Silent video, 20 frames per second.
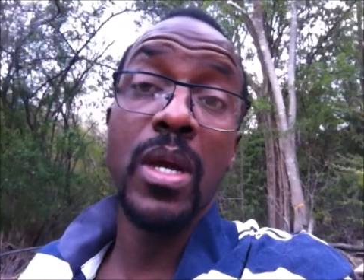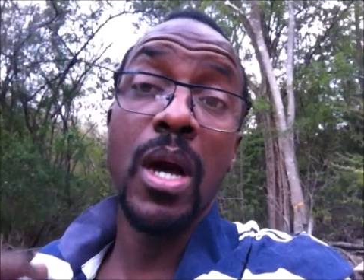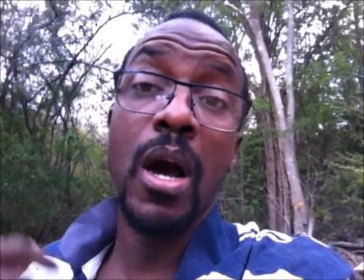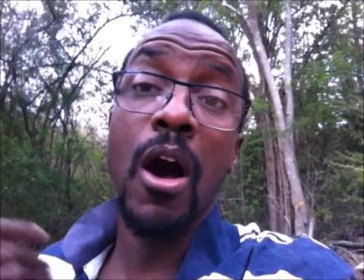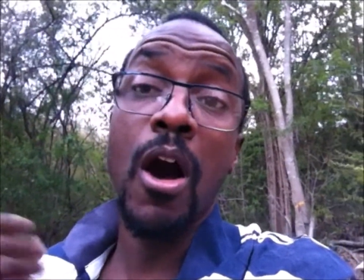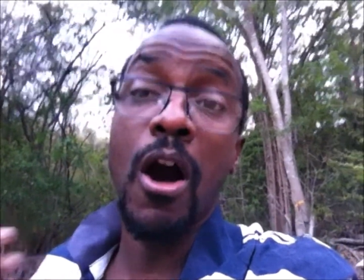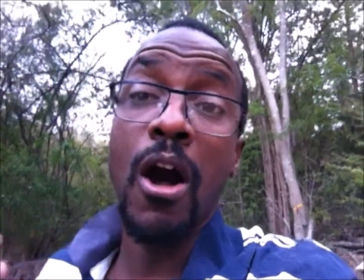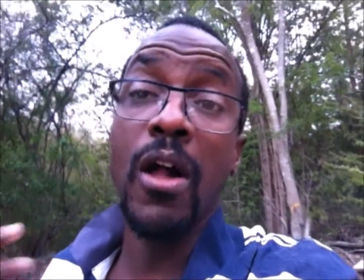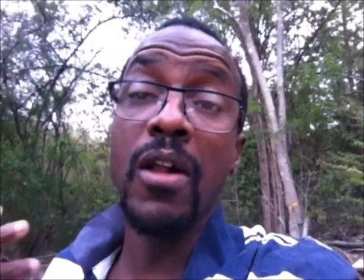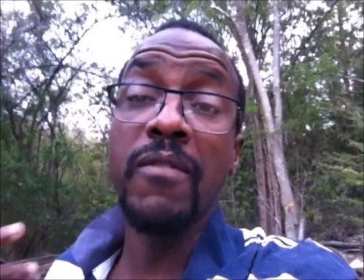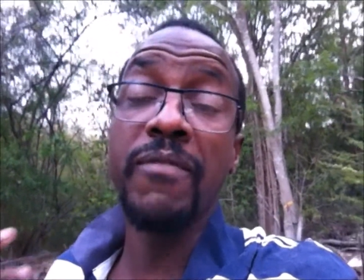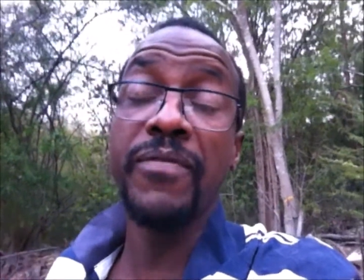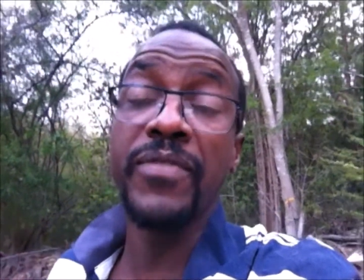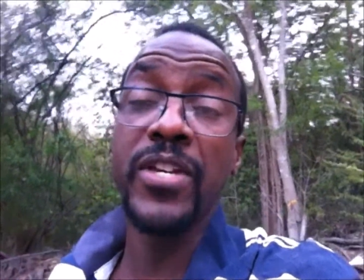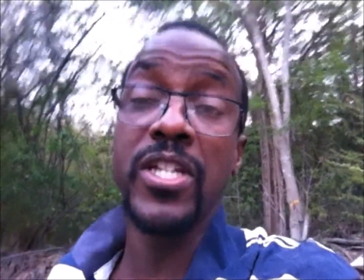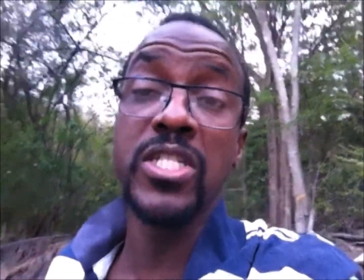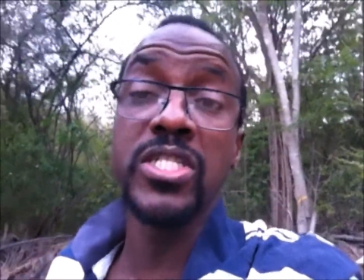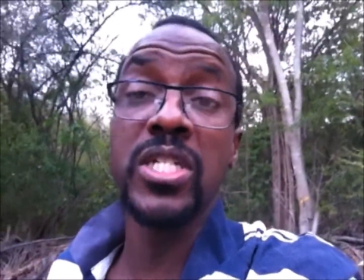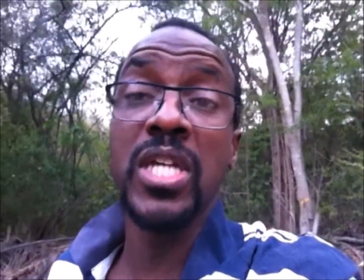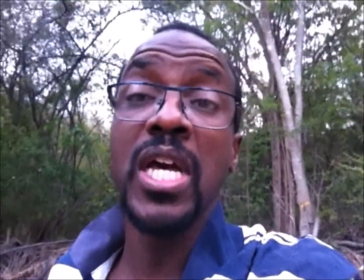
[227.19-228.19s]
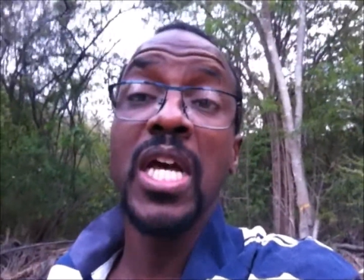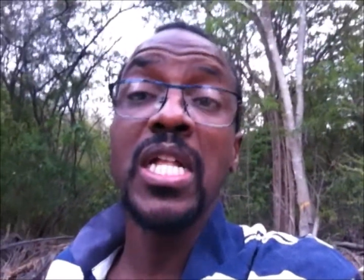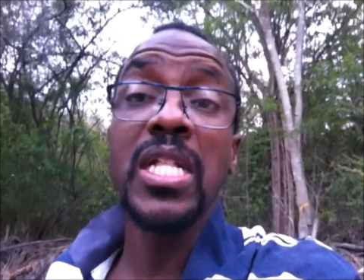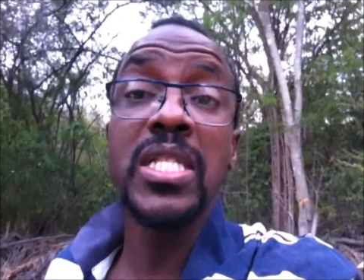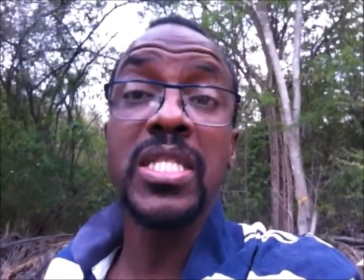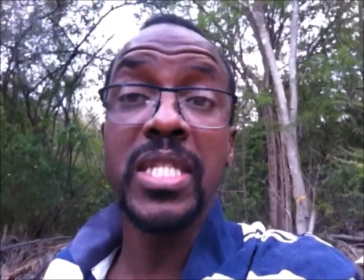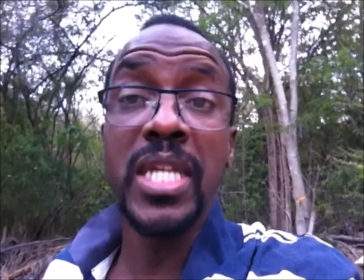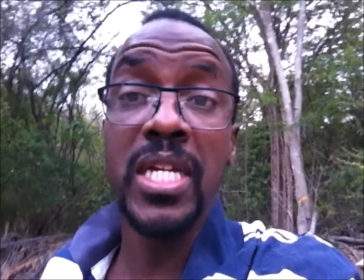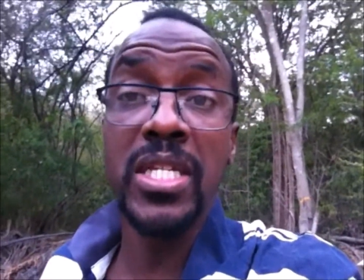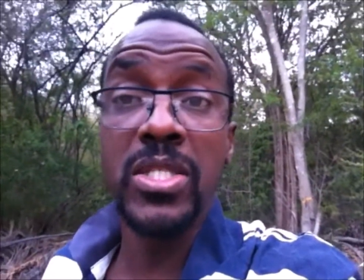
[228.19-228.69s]
All fish
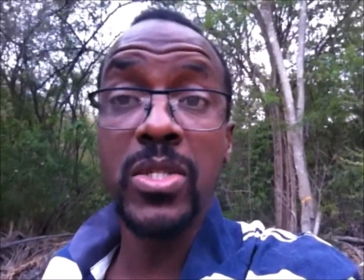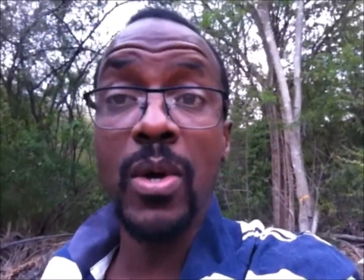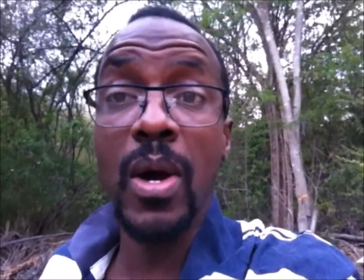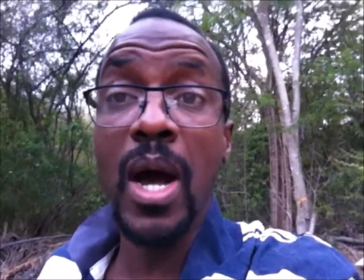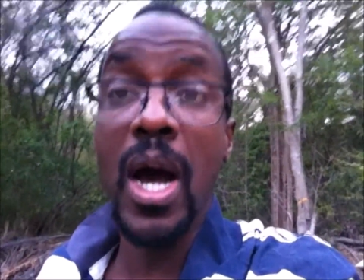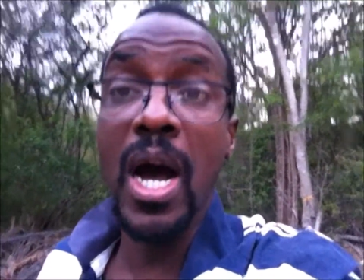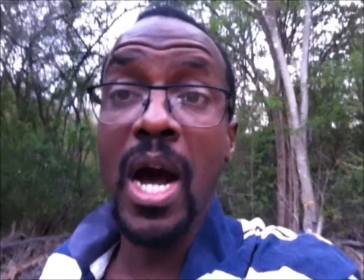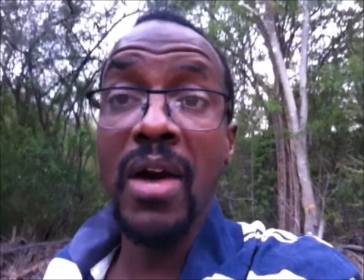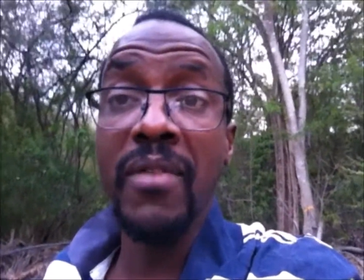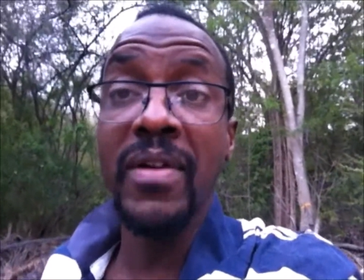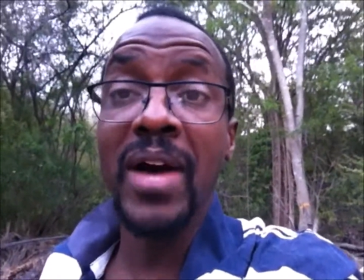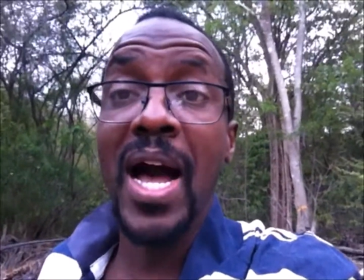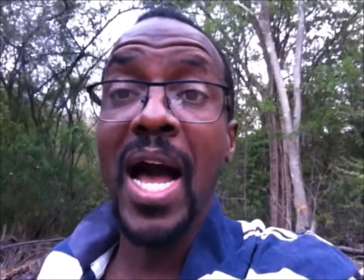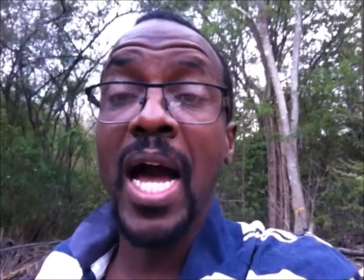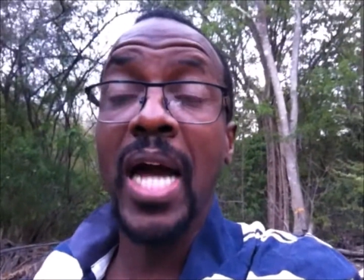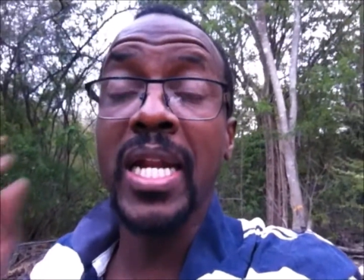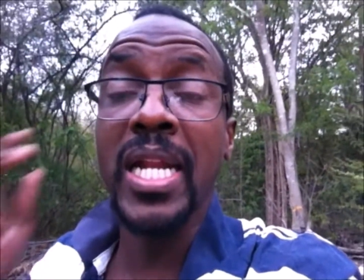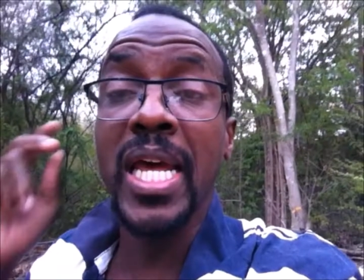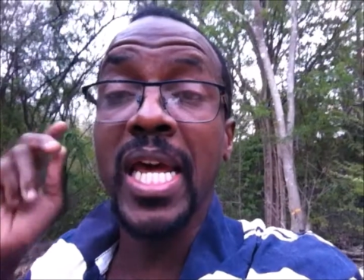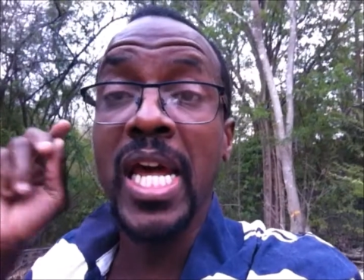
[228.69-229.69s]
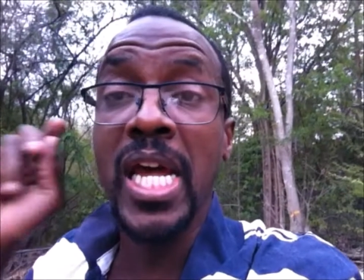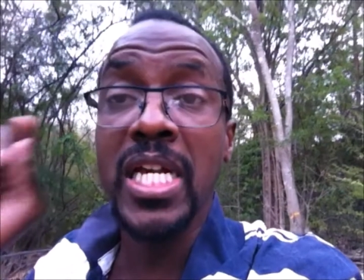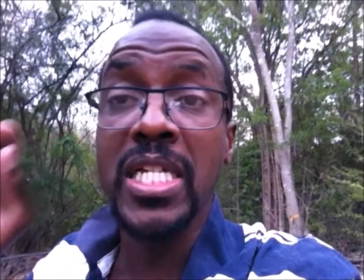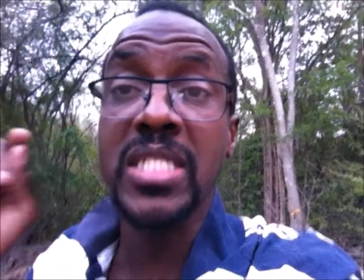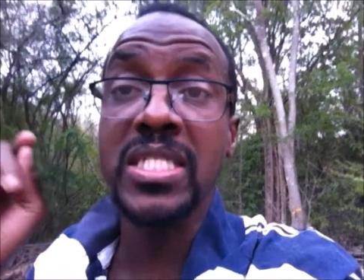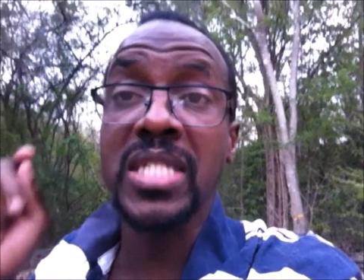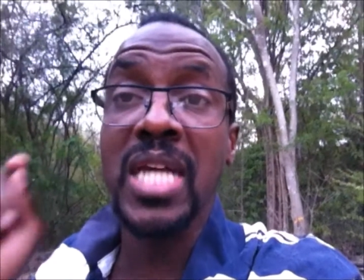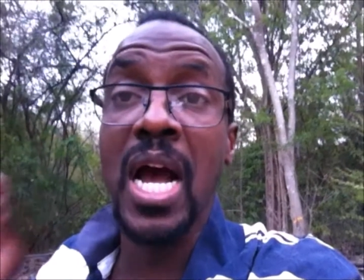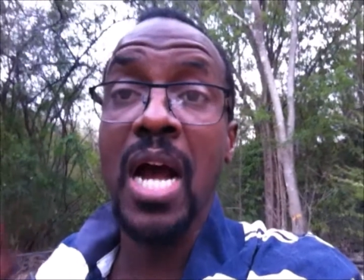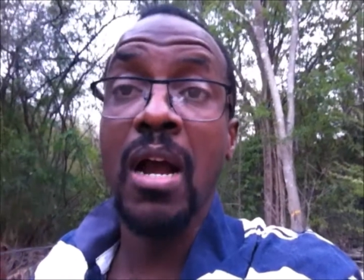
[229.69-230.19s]
tend to have an egg
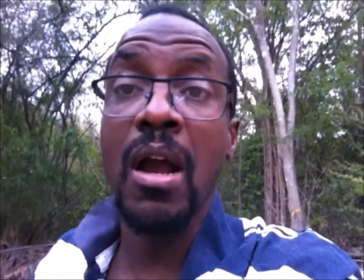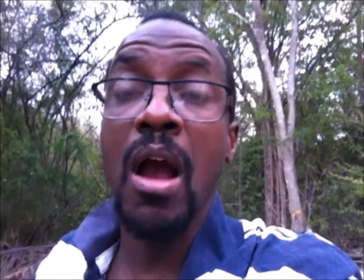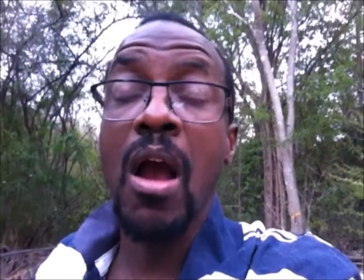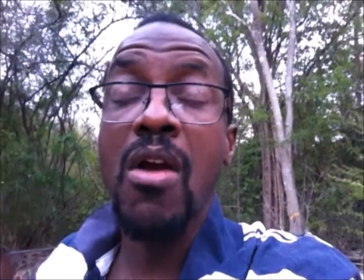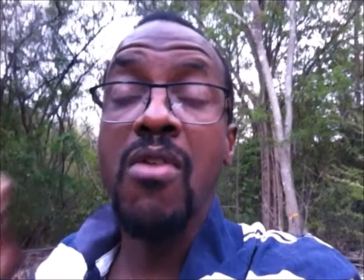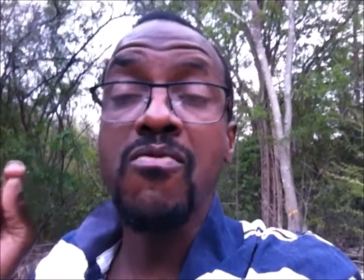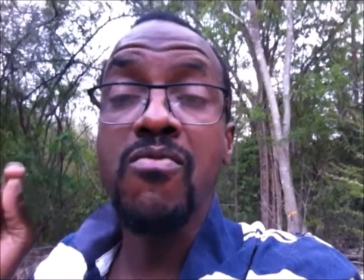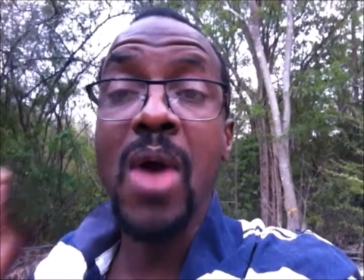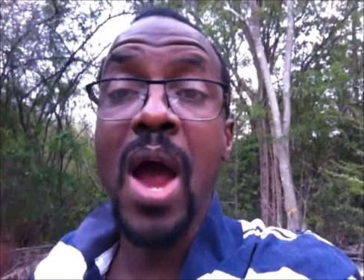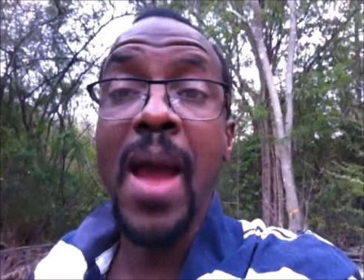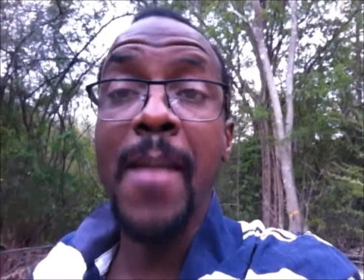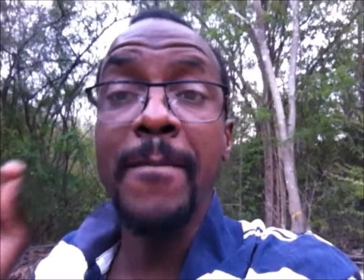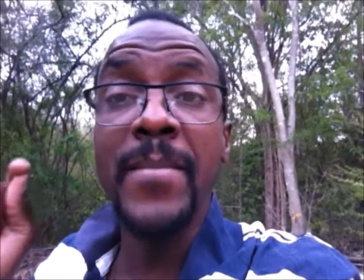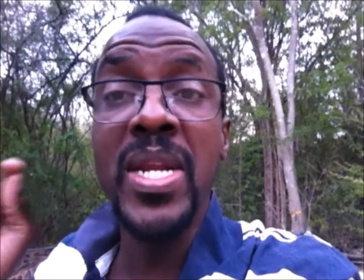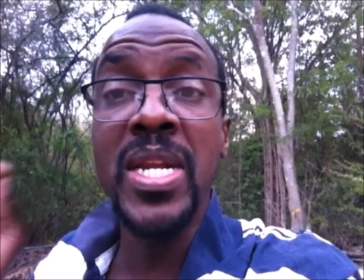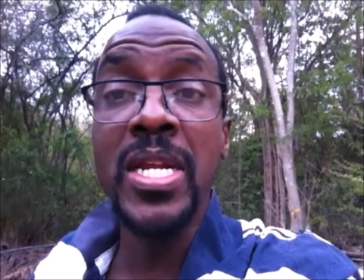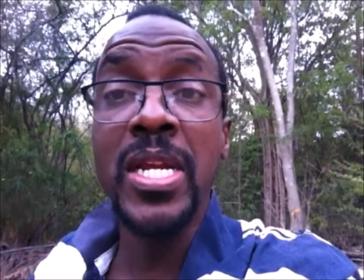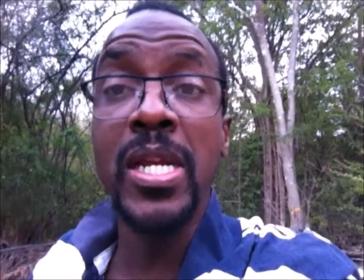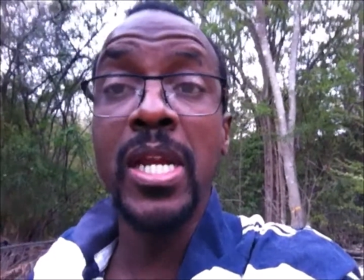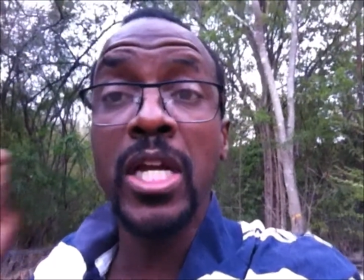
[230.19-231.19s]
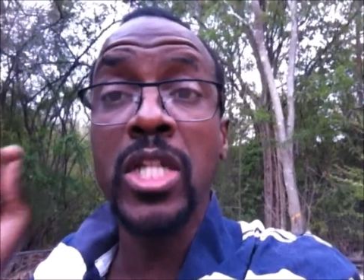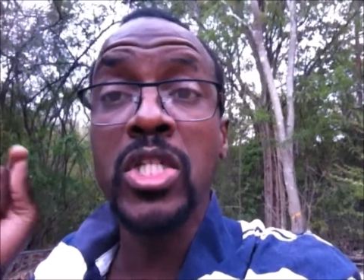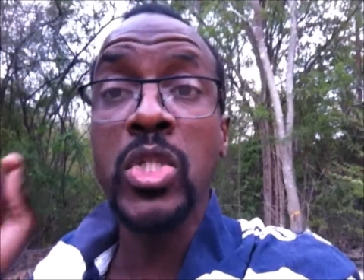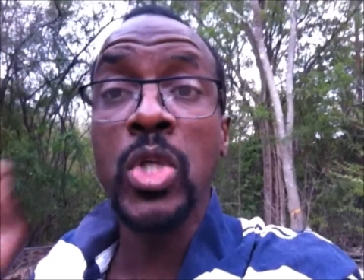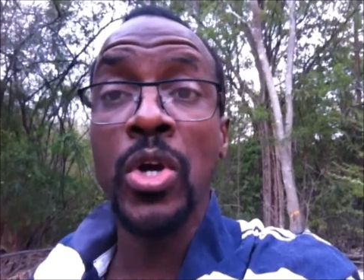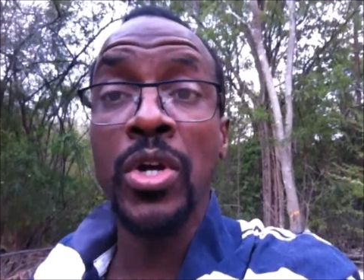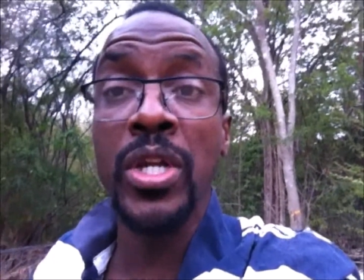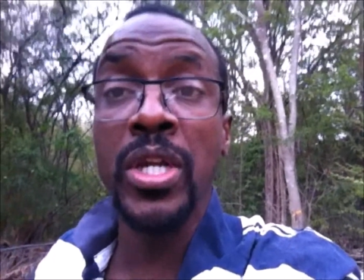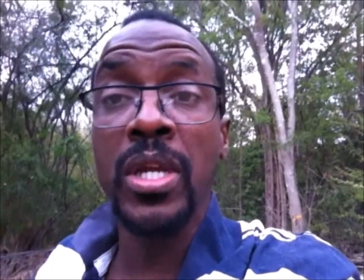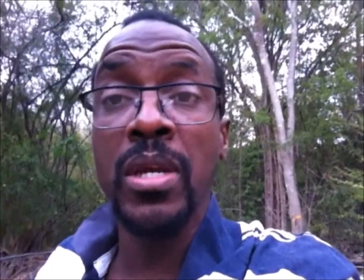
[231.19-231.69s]
sac right beneath their
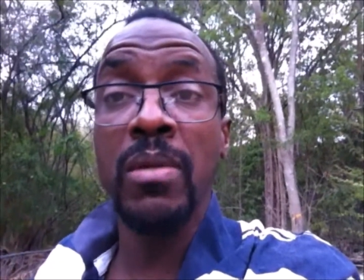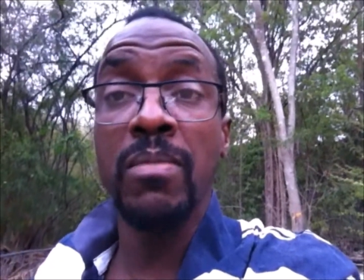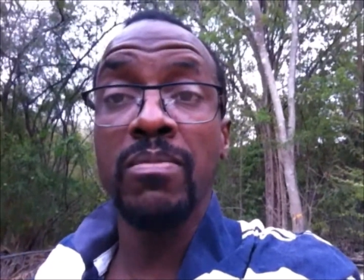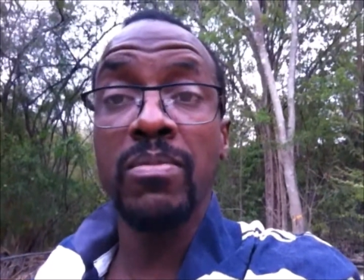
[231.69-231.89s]
tummy,